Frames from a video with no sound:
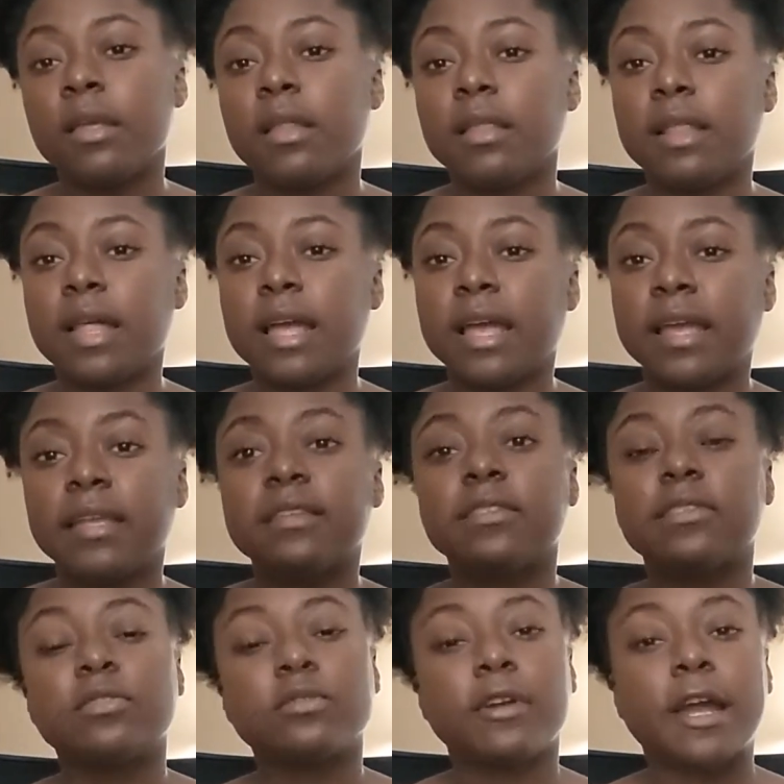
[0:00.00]
like and
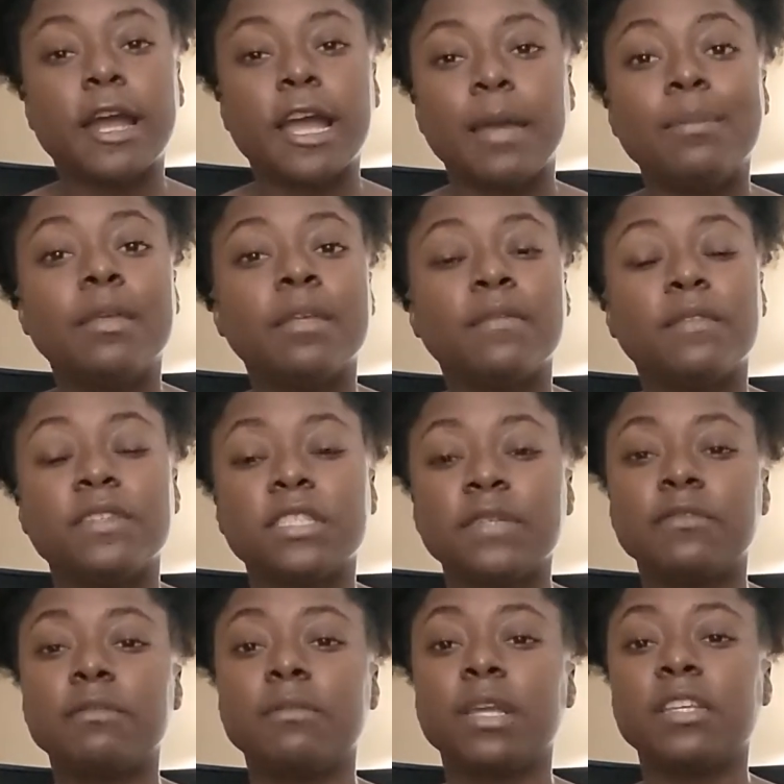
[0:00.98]
subscribe if this
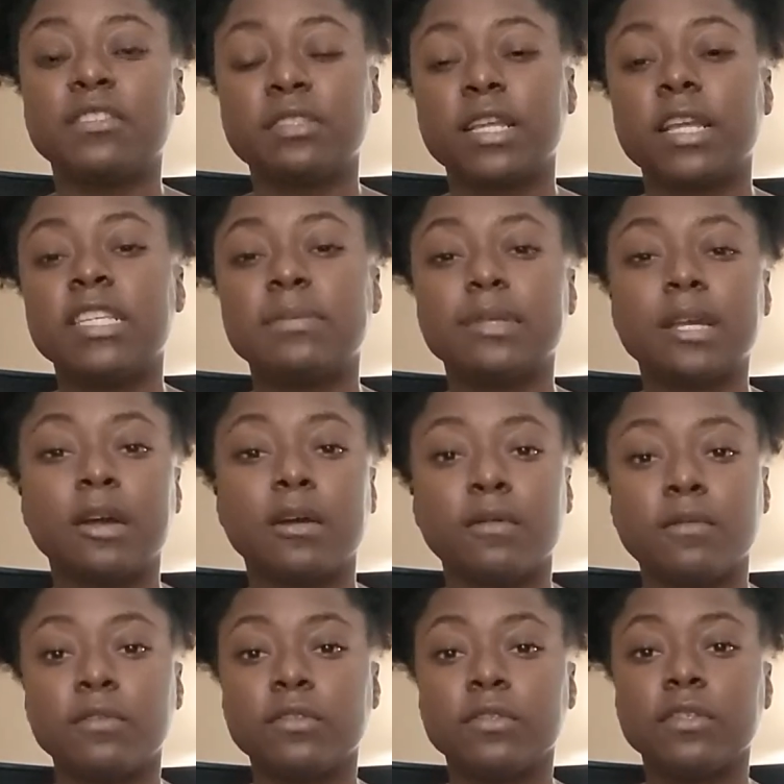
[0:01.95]
information has been
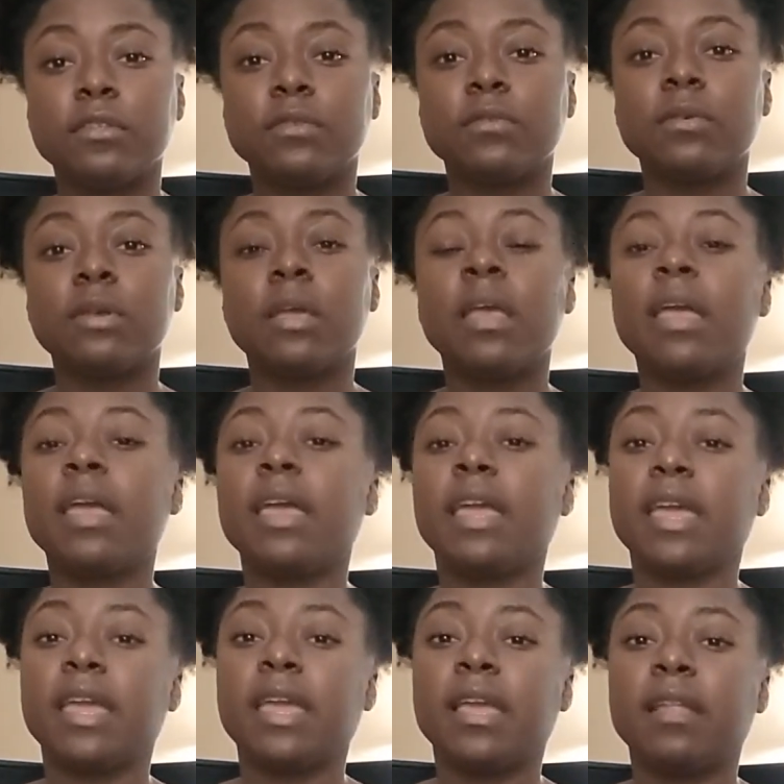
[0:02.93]
helpful to you,
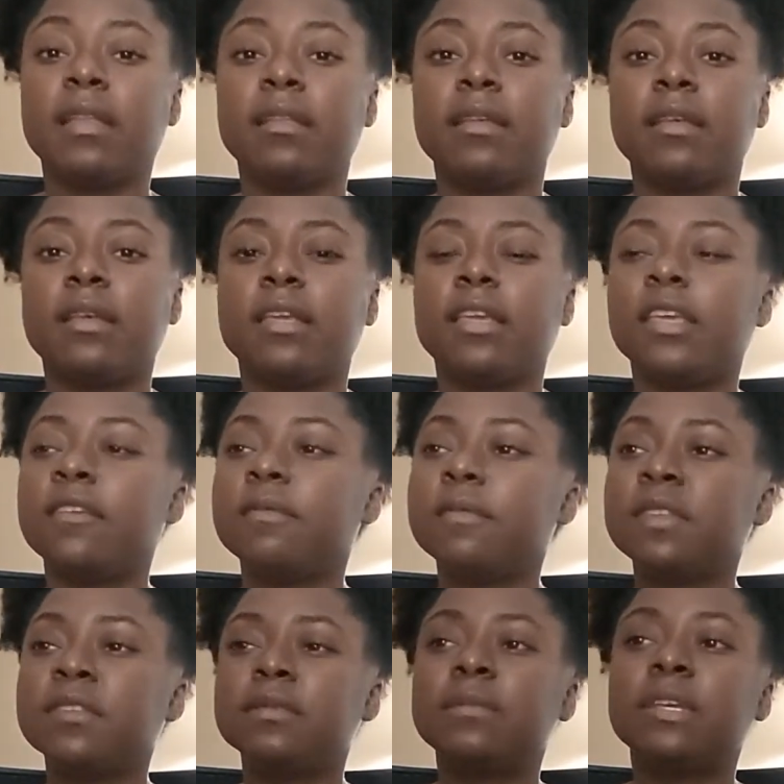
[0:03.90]
and give
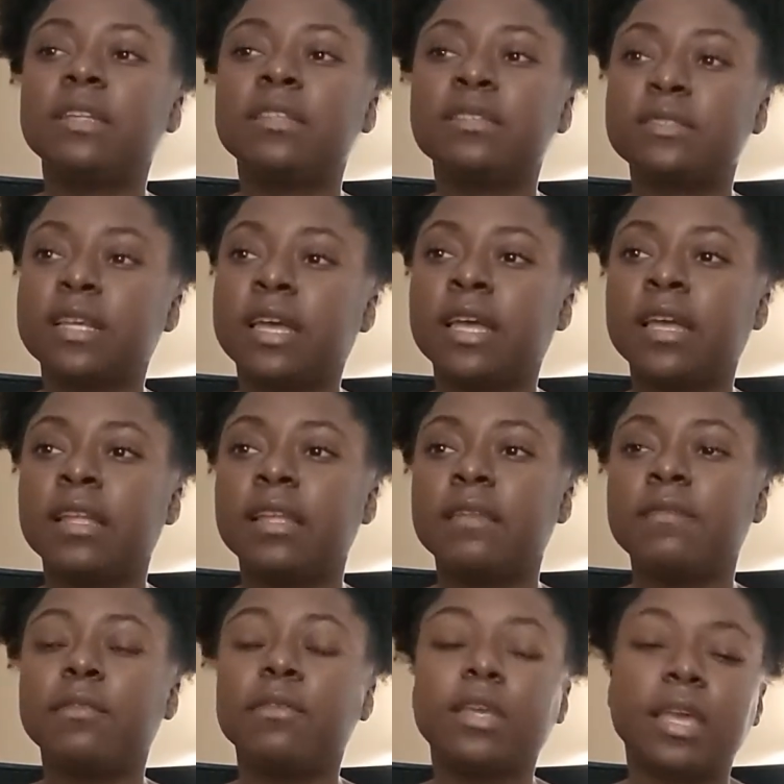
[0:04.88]
me some insight,
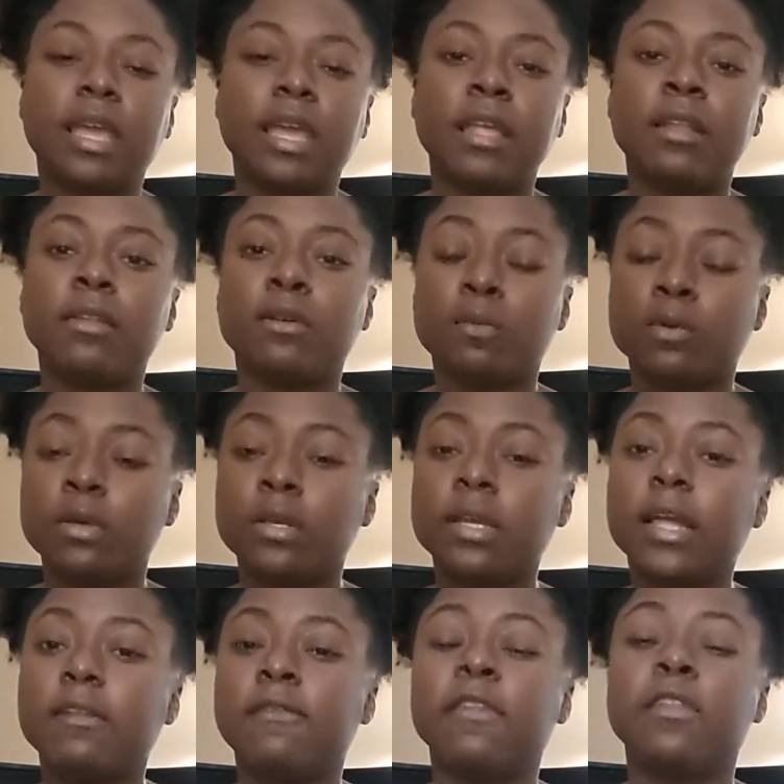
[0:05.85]
if you can, on what
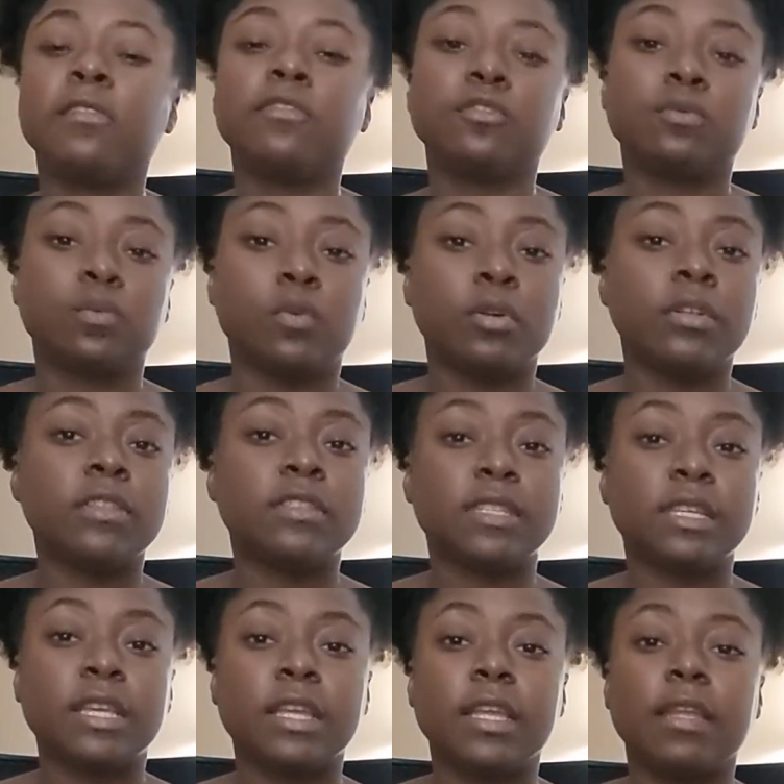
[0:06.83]
kind of videos you want to
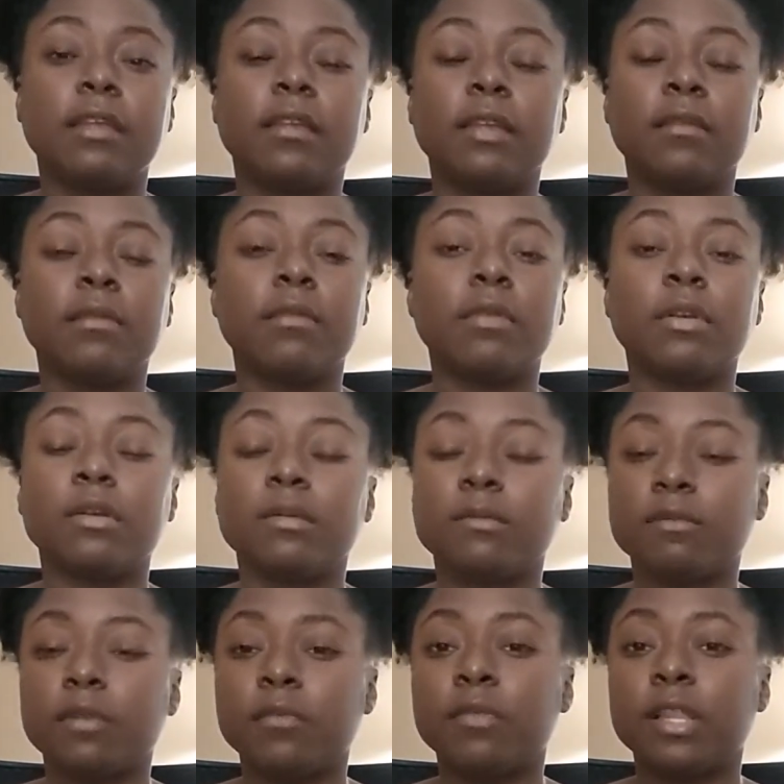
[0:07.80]
see
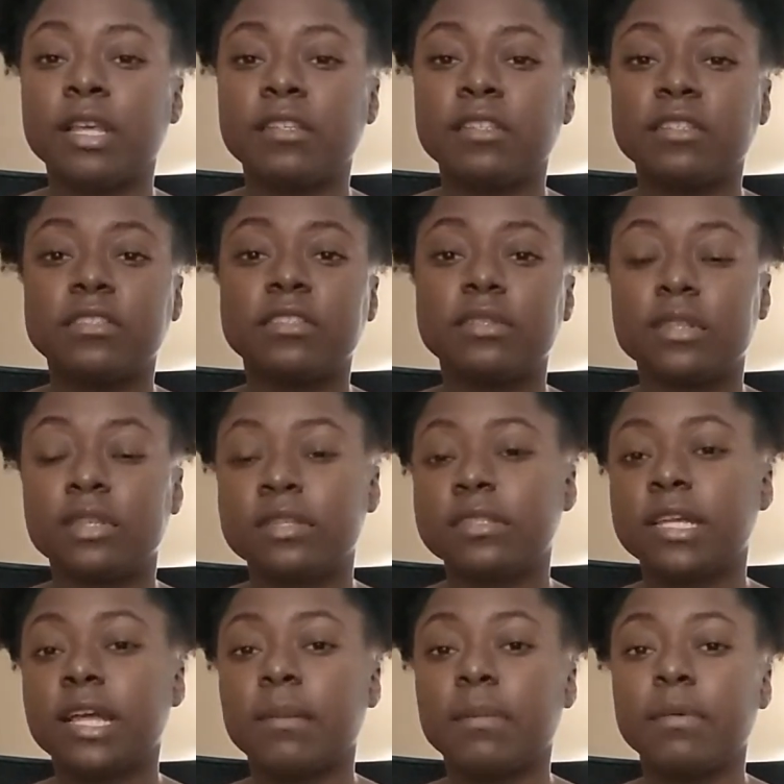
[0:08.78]
in relation to this
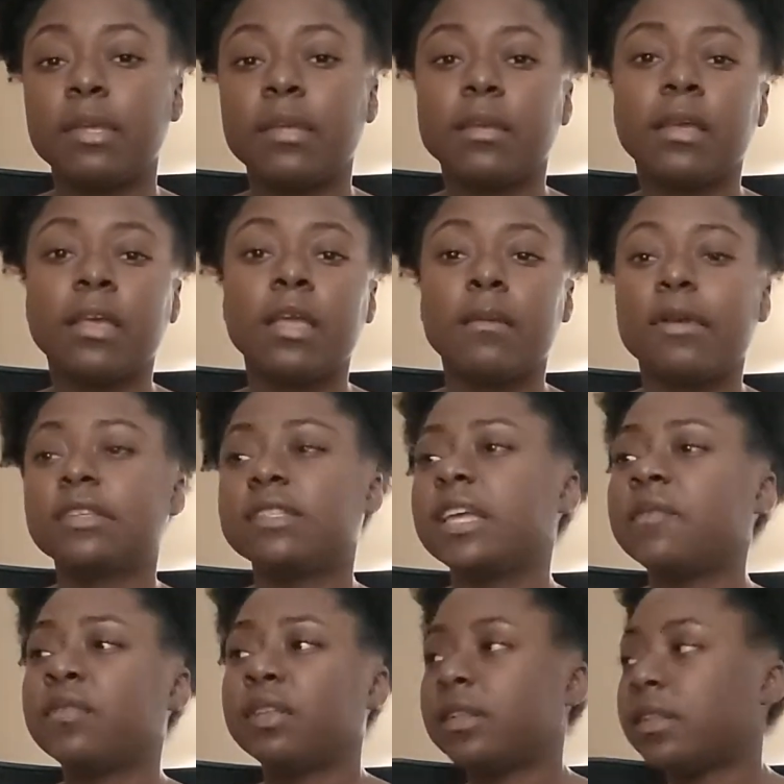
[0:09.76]
topic, because I
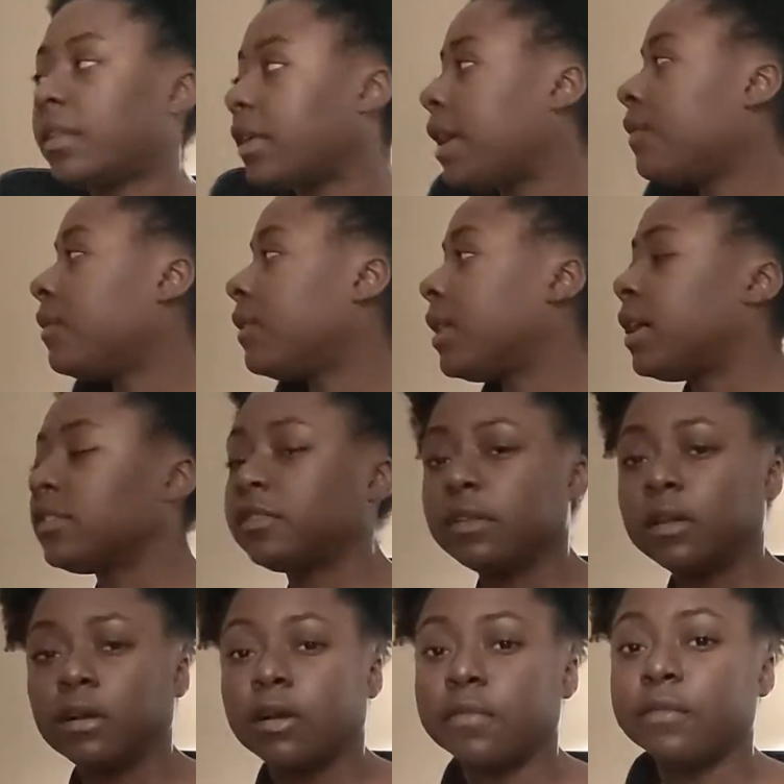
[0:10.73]
have a lot
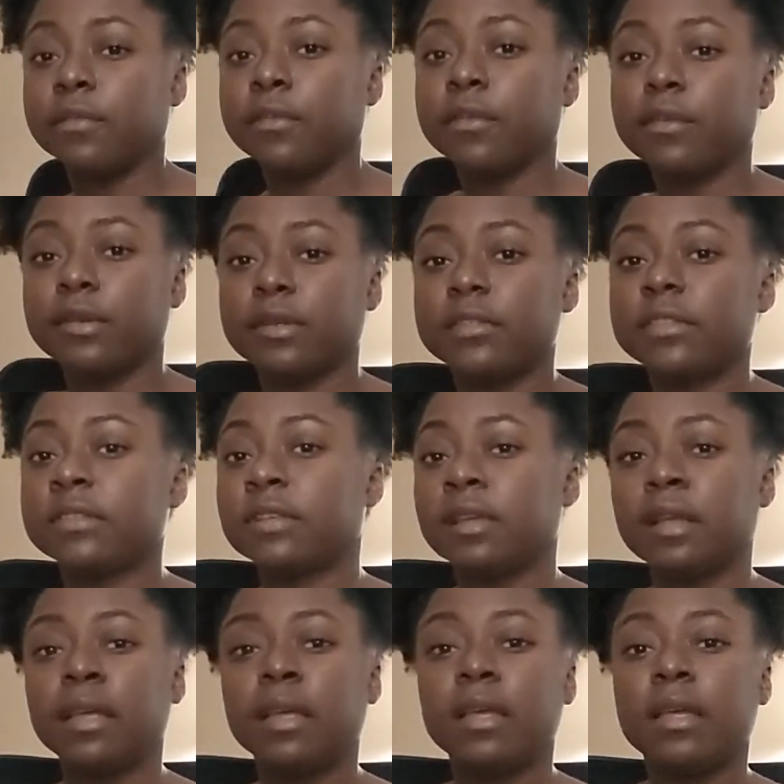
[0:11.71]
to offer, because
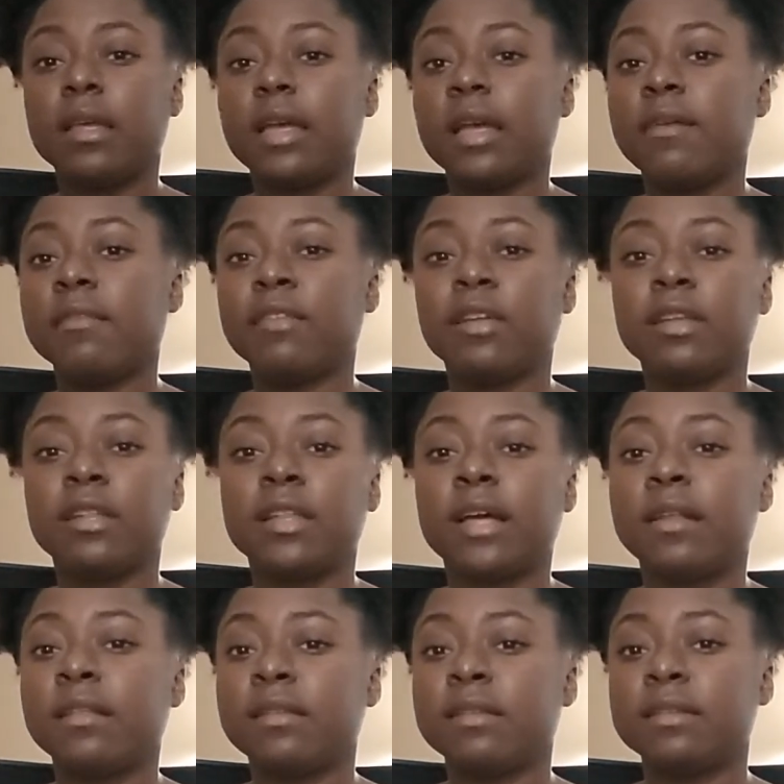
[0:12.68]
I've done a
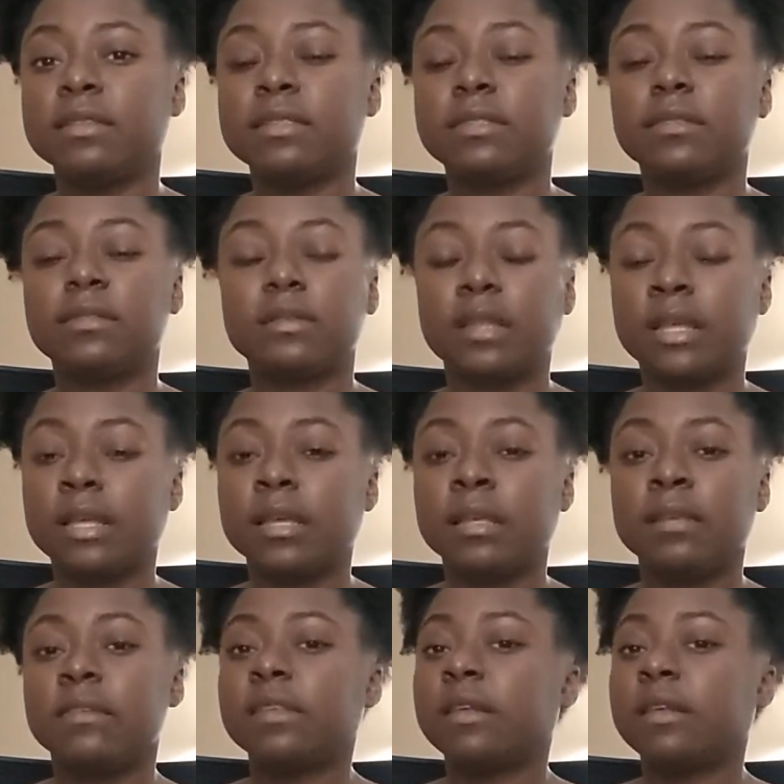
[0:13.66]
lot of these things.